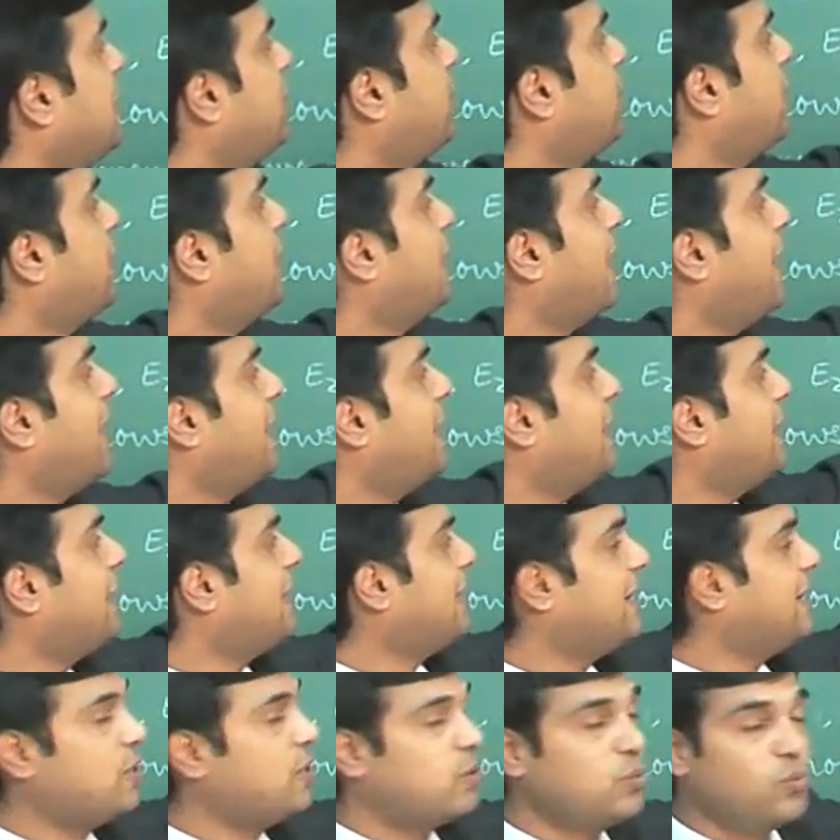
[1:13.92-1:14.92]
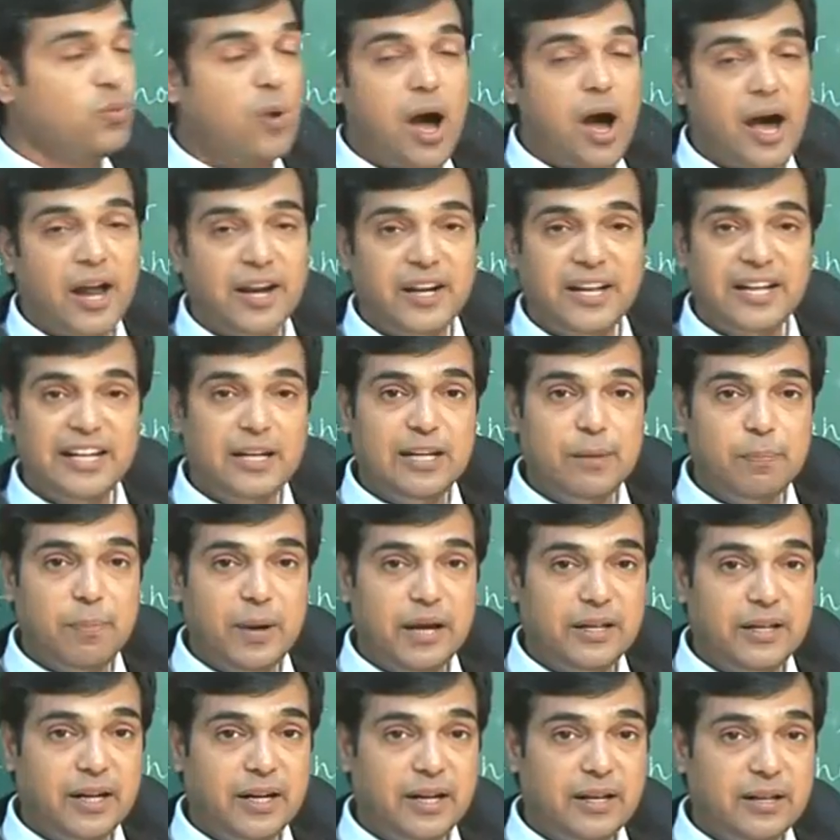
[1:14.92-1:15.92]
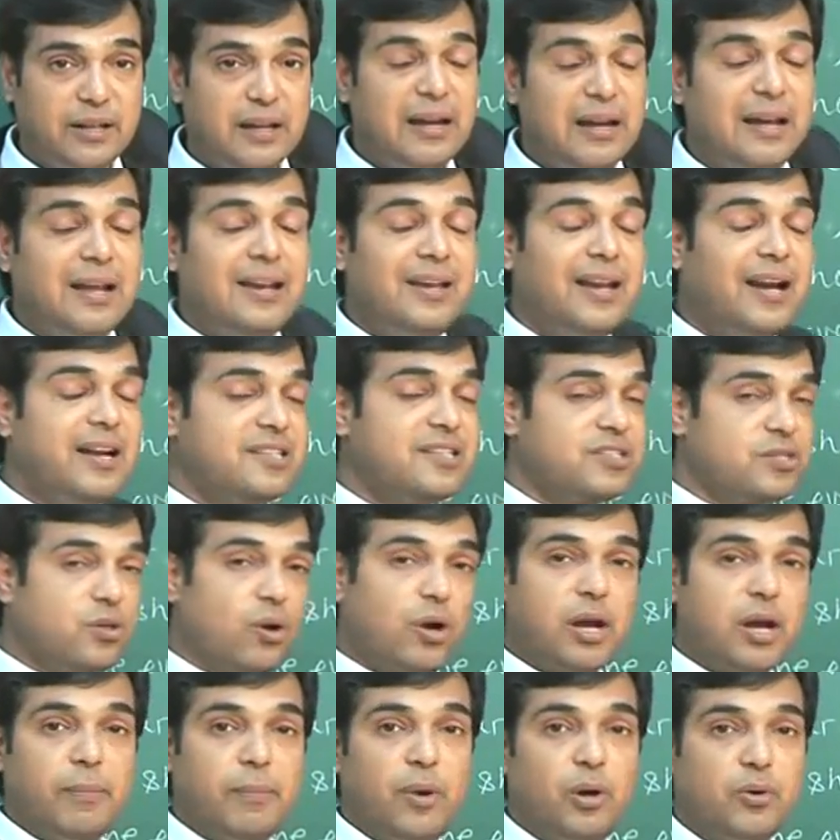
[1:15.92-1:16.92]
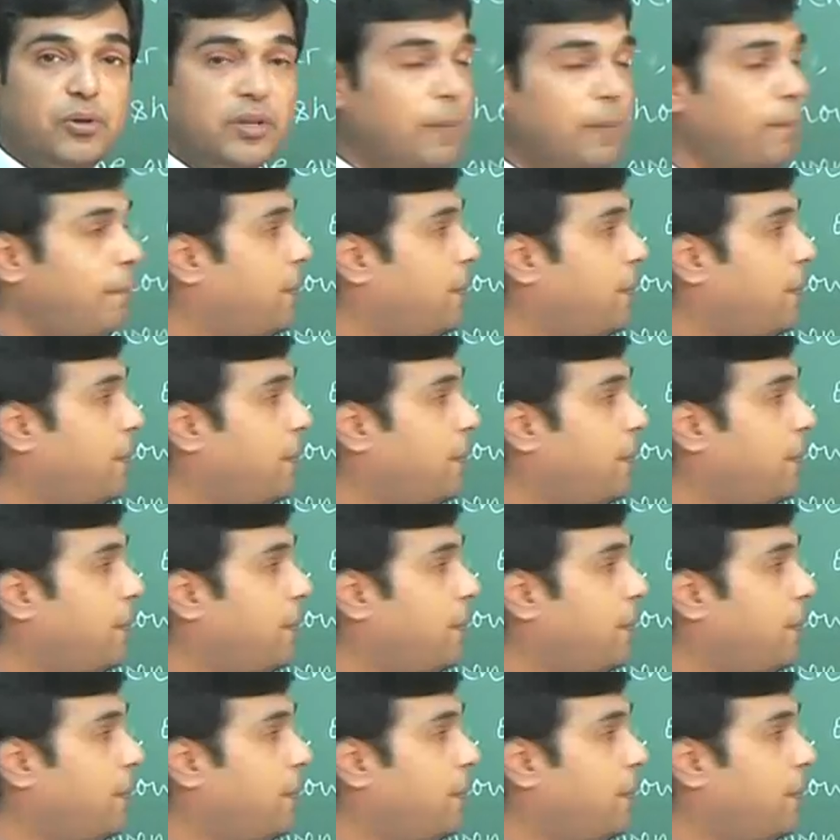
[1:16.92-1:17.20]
E1 and E2 are independent. Let's talk about the